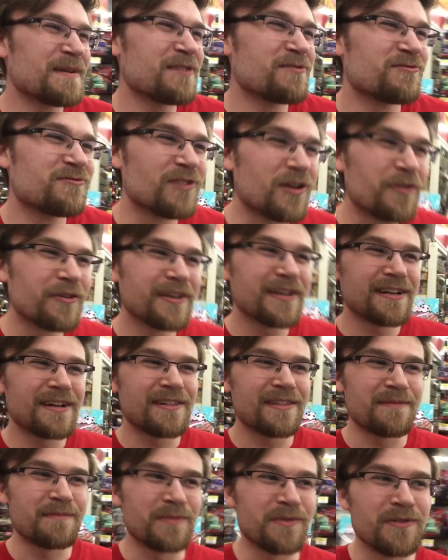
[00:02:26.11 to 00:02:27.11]
by
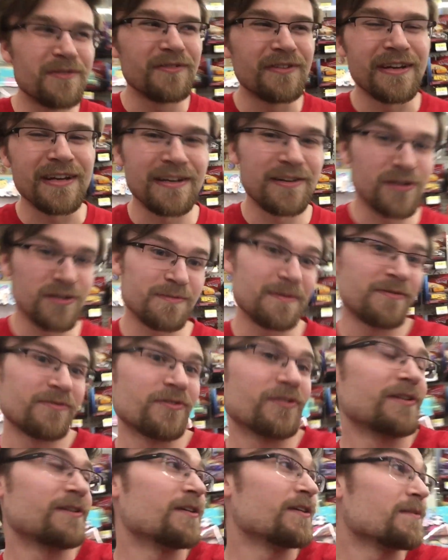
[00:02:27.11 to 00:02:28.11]
Ronin in the movie, and he goes by
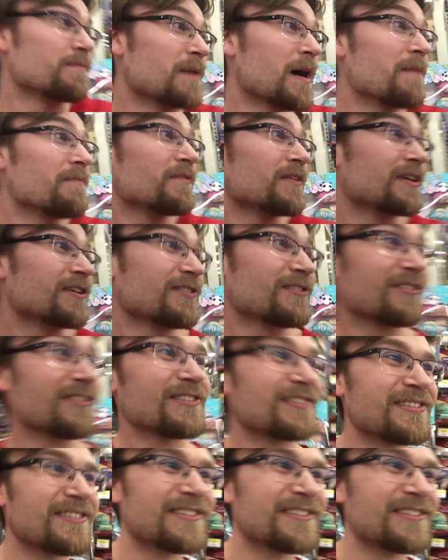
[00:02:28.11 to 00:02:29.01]
Ronin on the Pop figure.